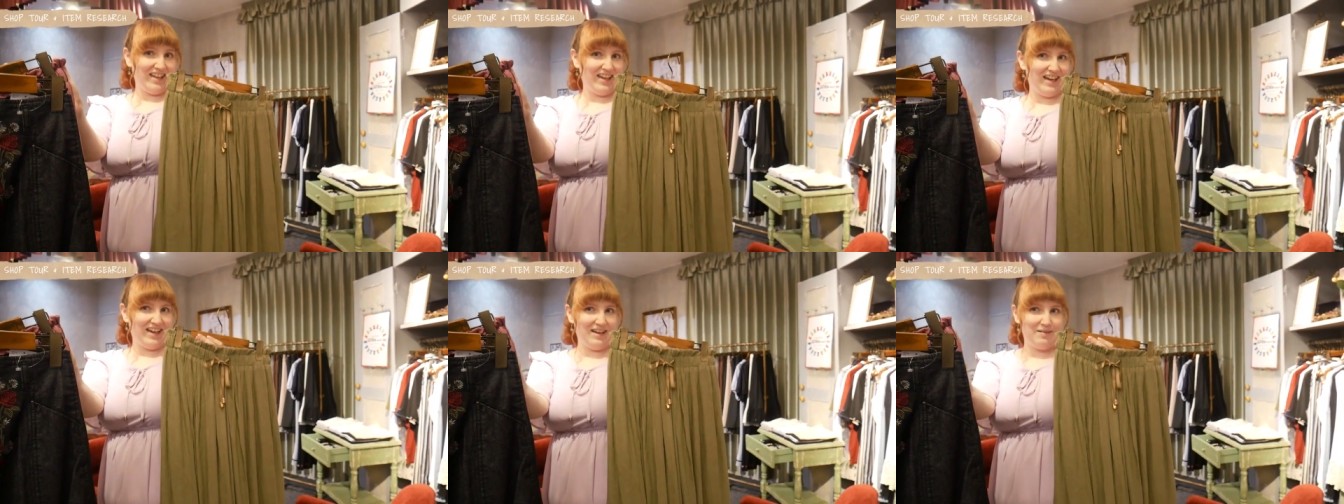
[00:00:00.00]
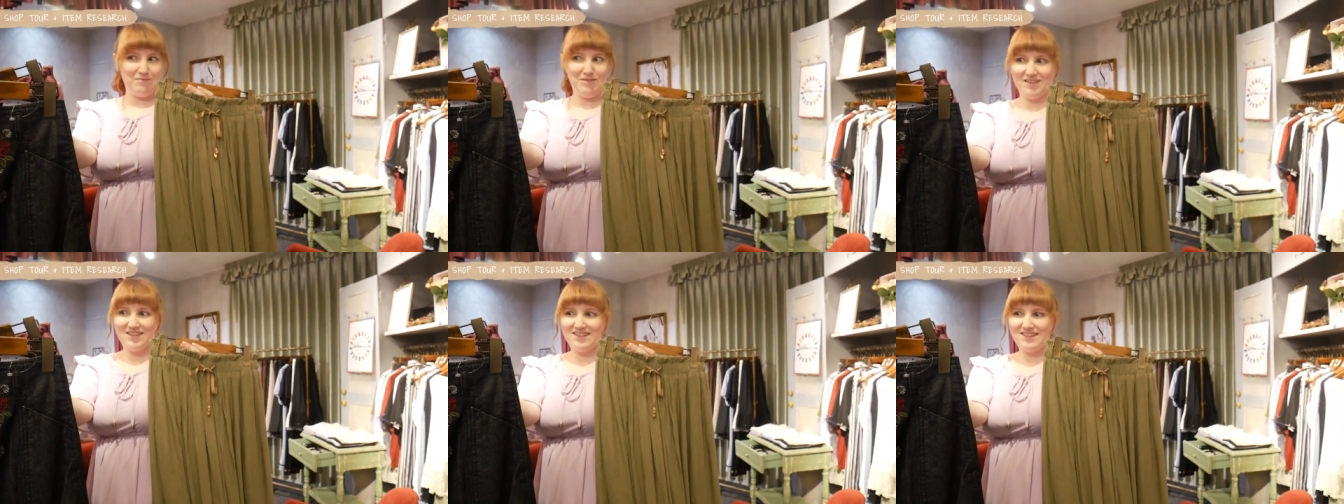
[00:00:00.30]
light
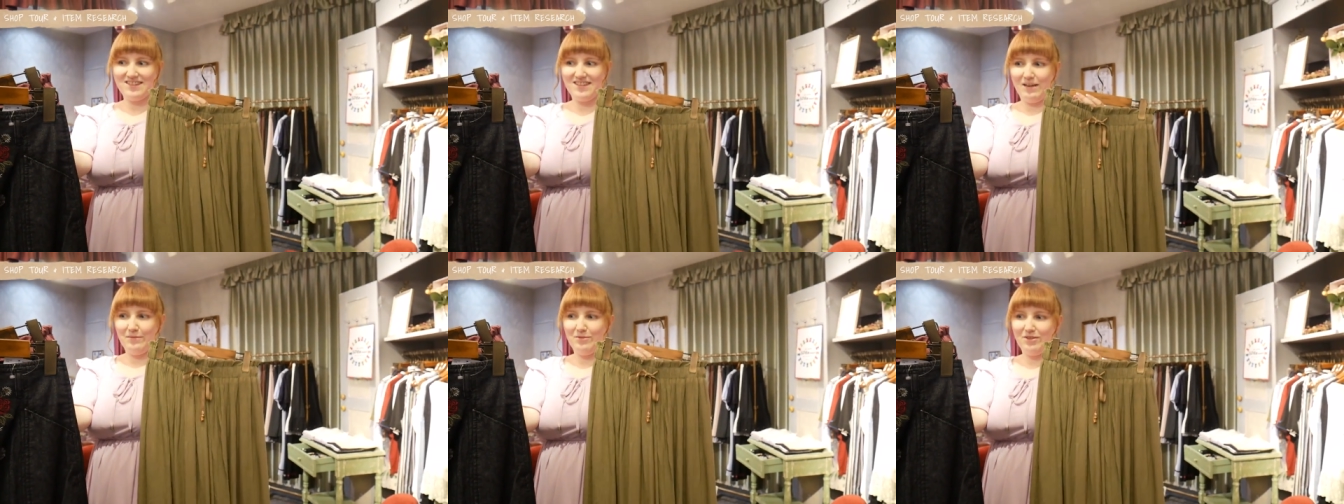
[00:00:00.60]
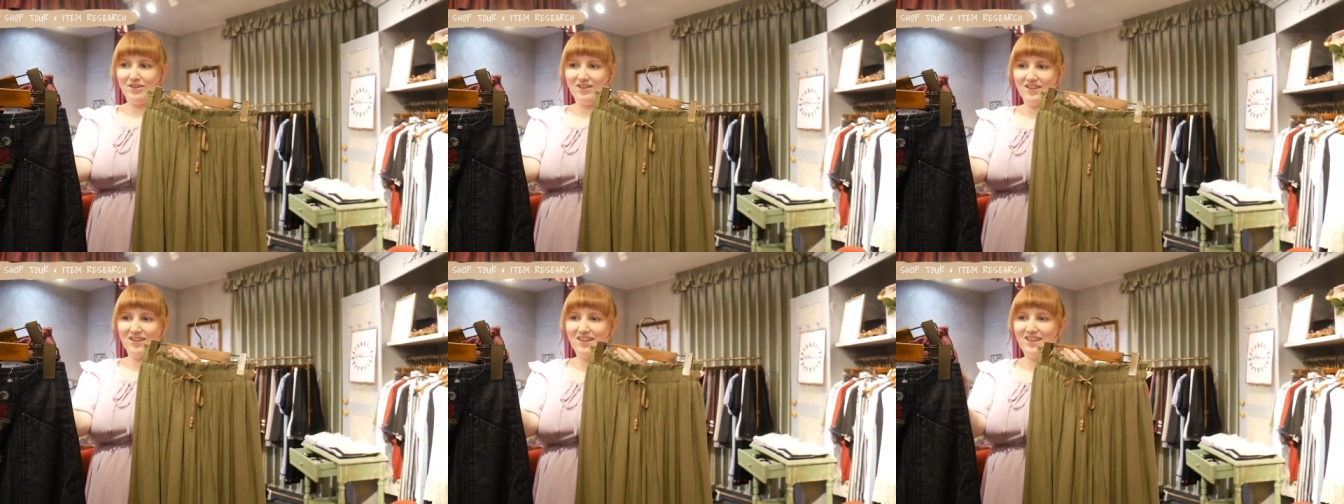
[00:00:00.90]
up your
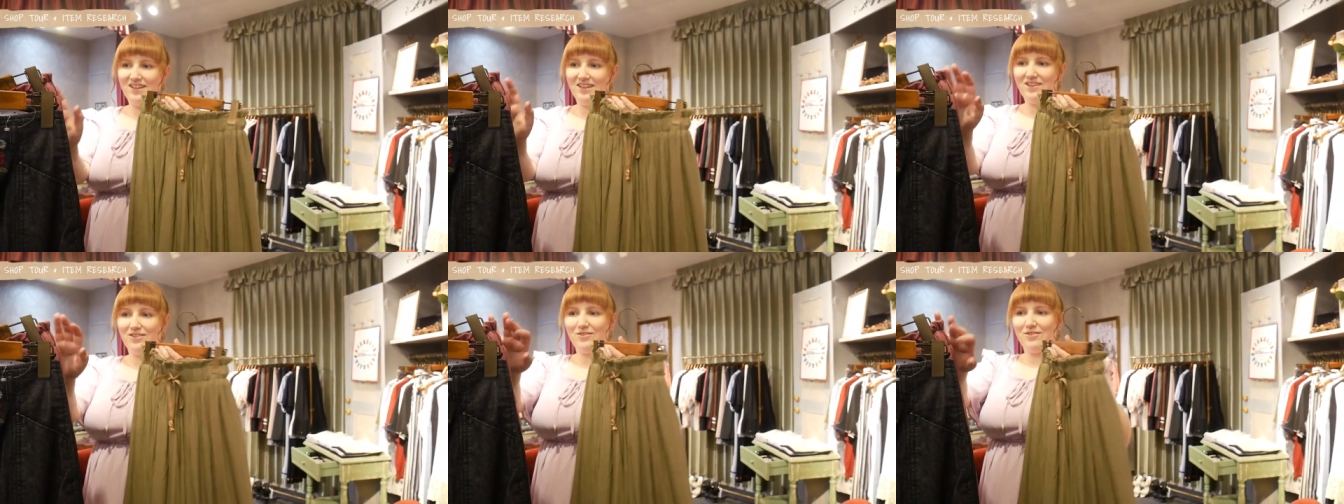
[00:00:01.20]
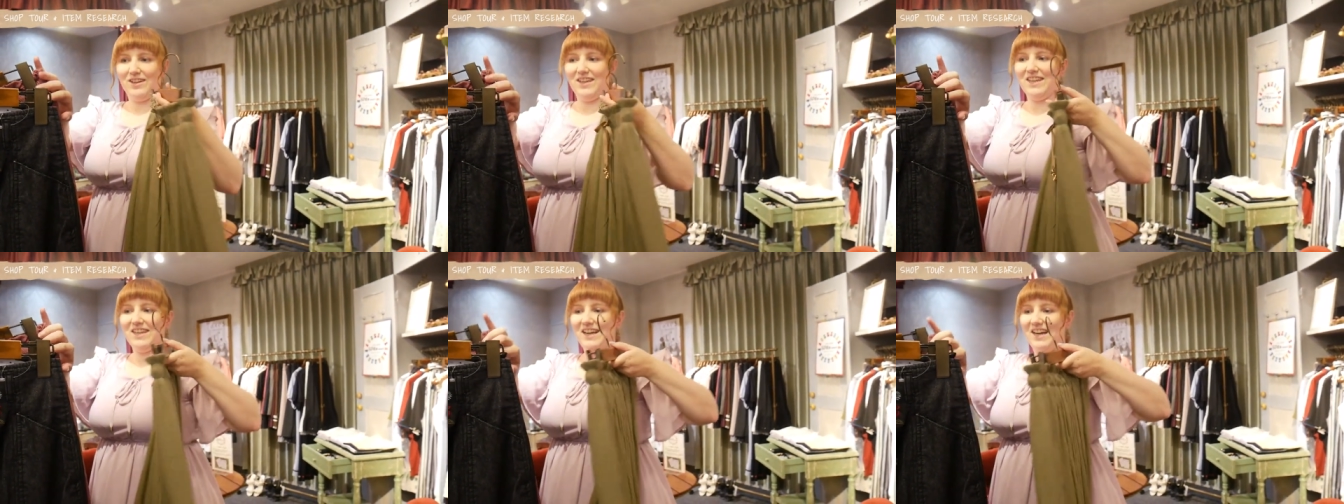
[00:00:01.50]
summer in a
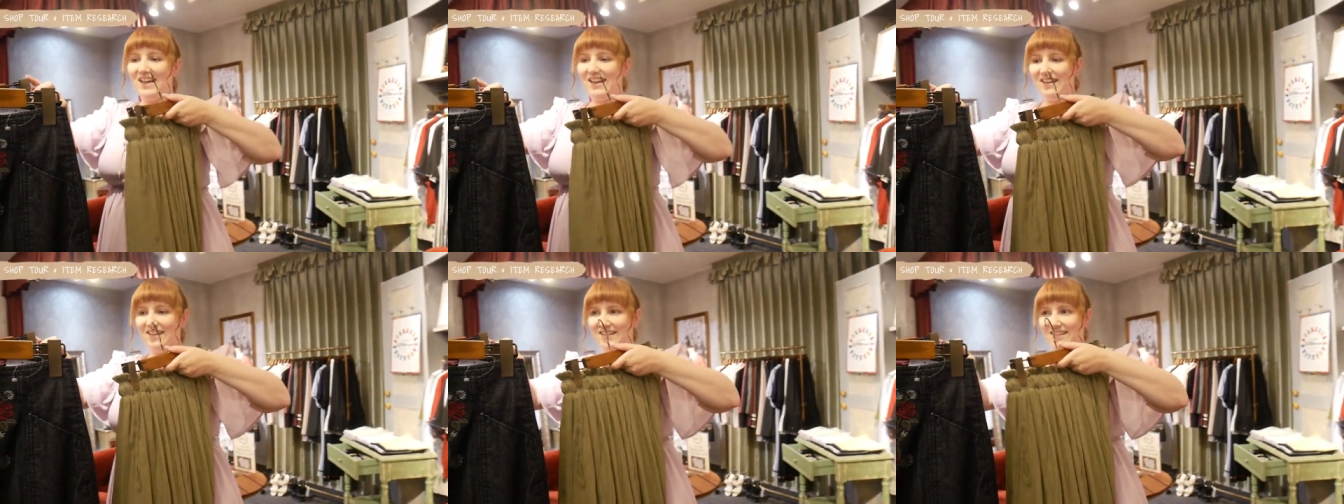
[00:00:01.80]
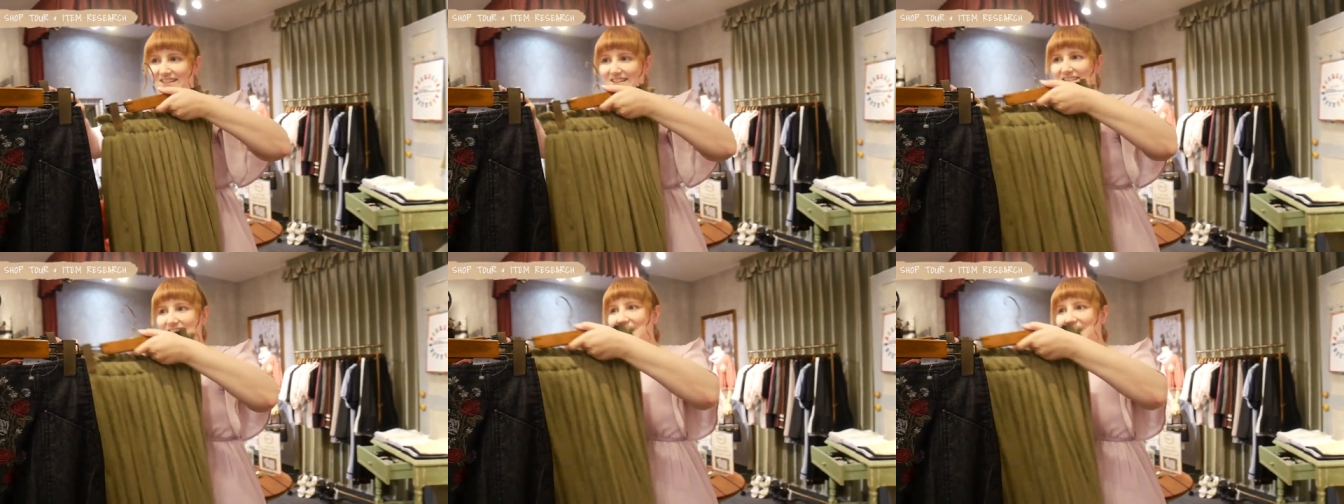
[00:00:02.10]
green color.